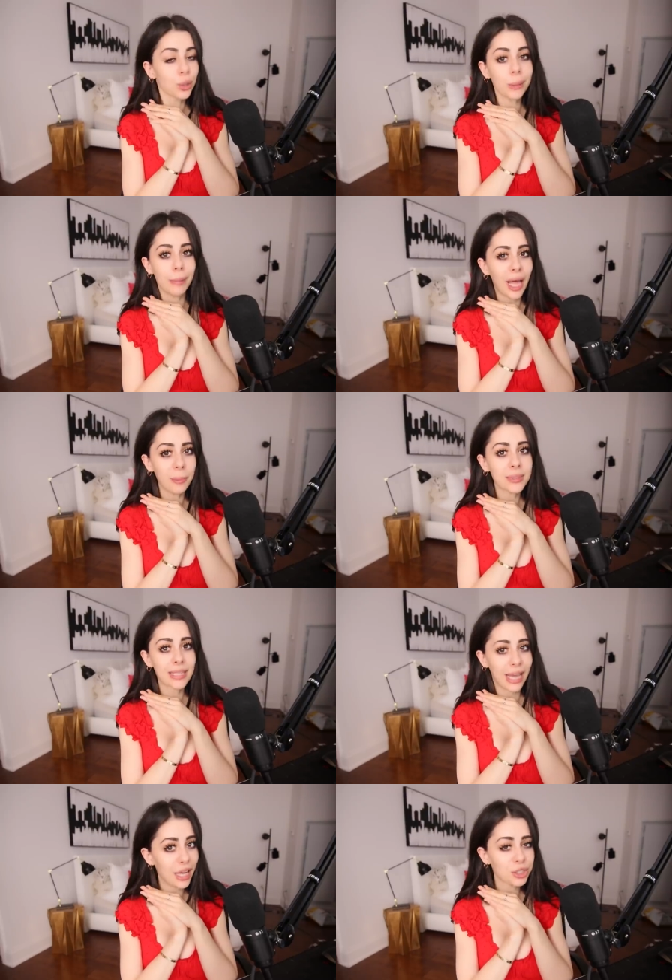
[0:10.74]
Google Maps
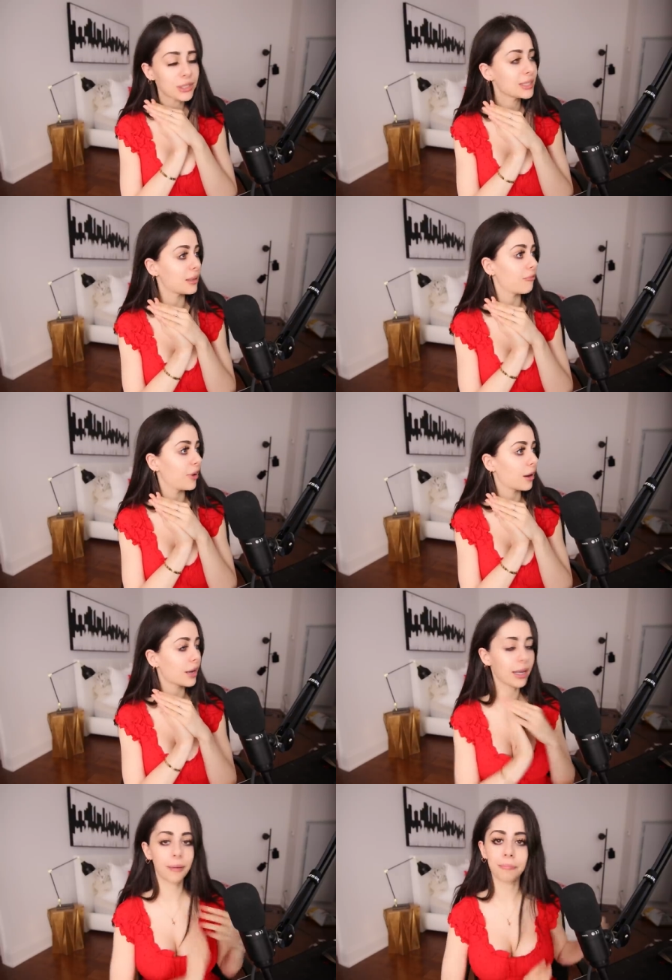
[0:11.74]
catches some very